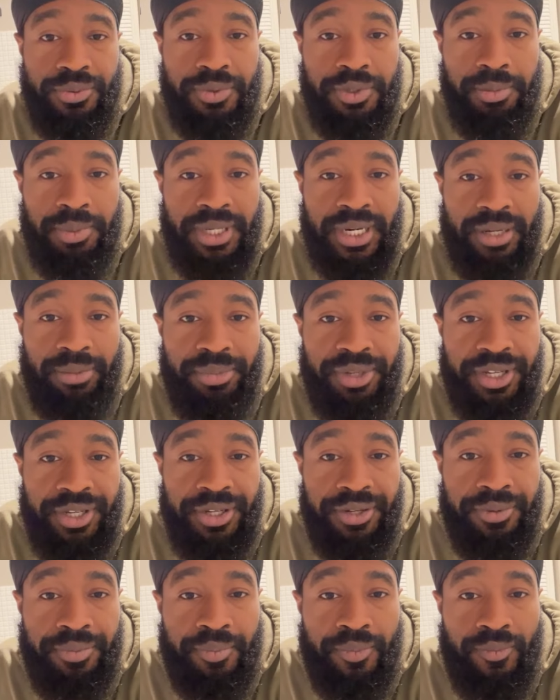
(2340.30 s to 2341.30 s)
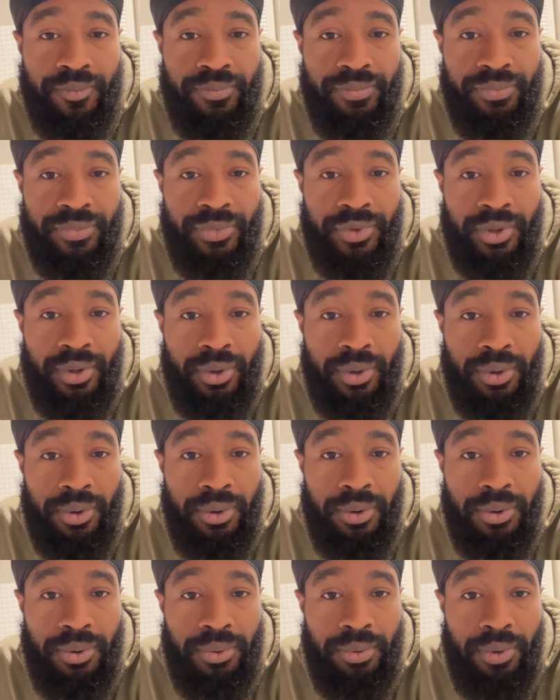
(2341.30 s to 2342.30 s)
woman, I mean,
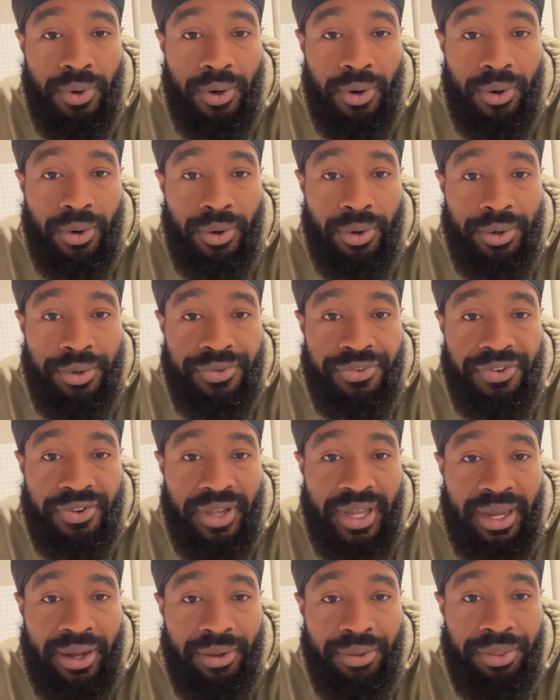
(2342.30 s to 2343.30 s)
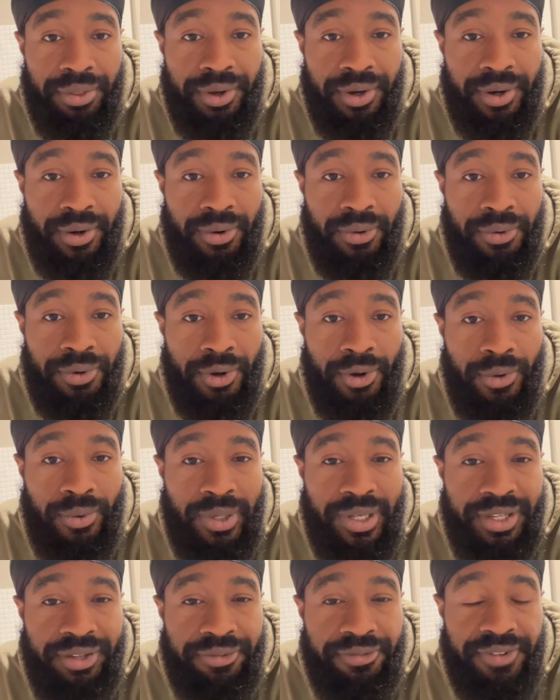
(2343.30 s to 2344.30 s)
who aren't out there on
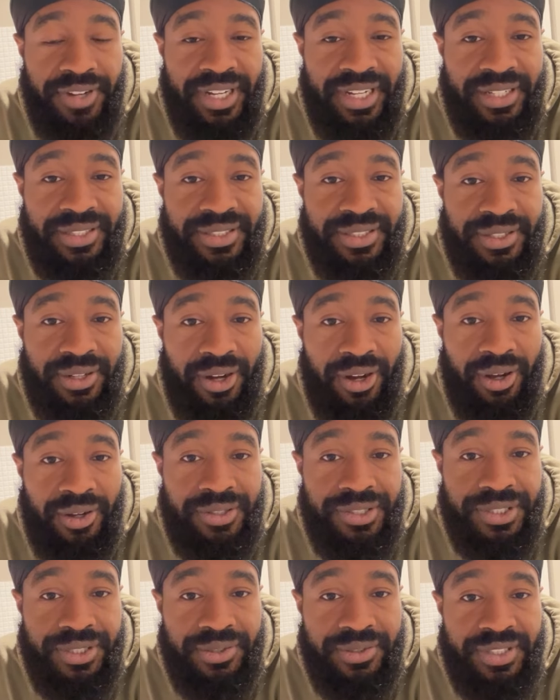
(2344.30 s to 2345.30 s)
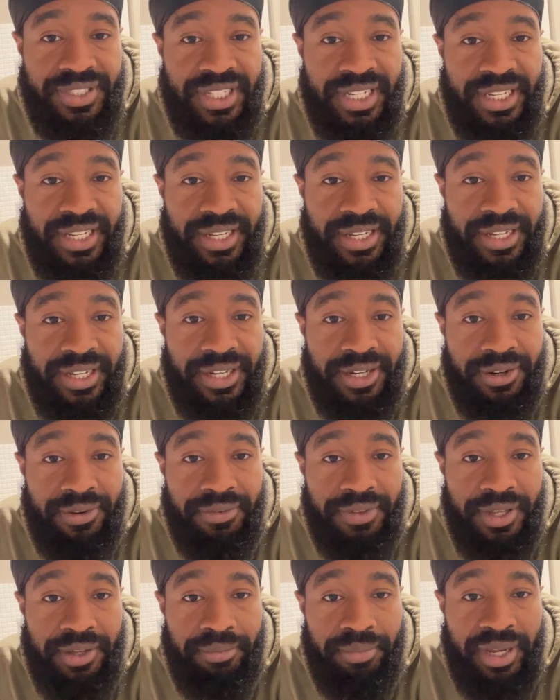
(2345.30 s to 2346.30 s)
OnlyFans and also taking care
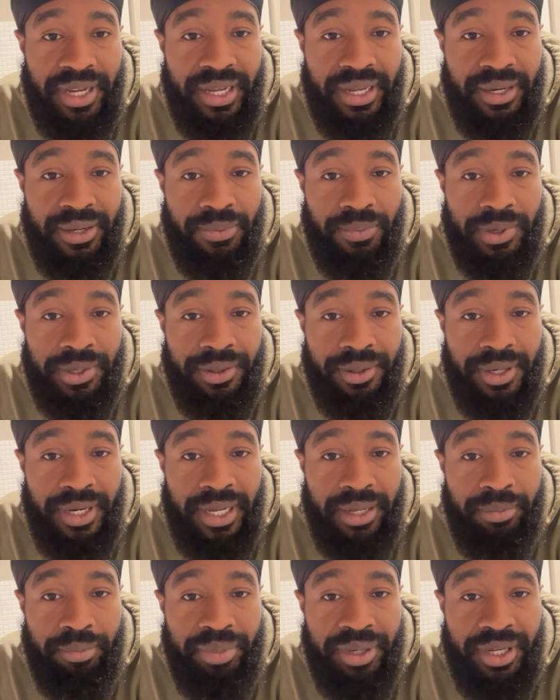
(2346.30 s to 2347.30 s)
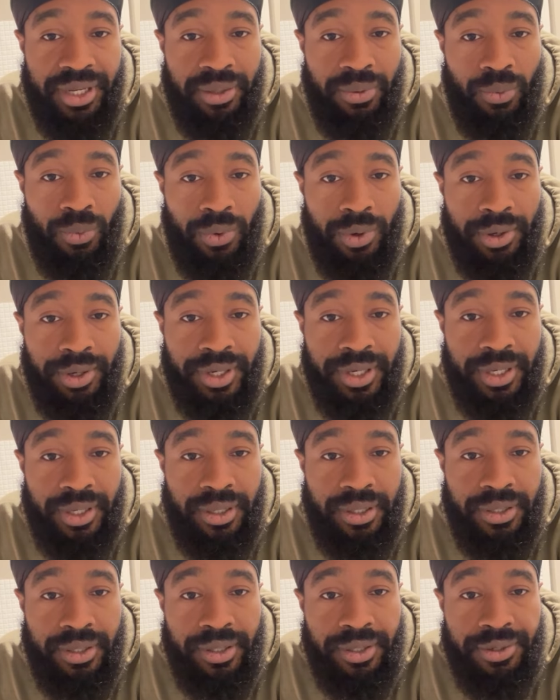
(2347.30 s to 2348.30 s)
of their man, whether that being working,
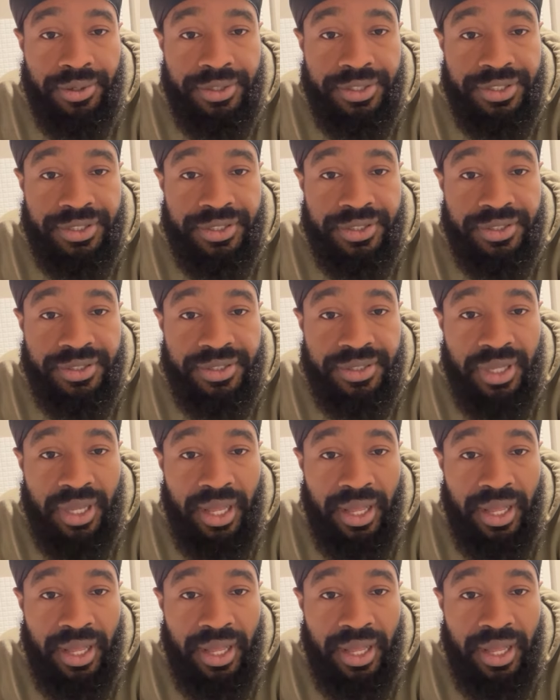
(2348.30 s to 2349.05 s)
cooking, or just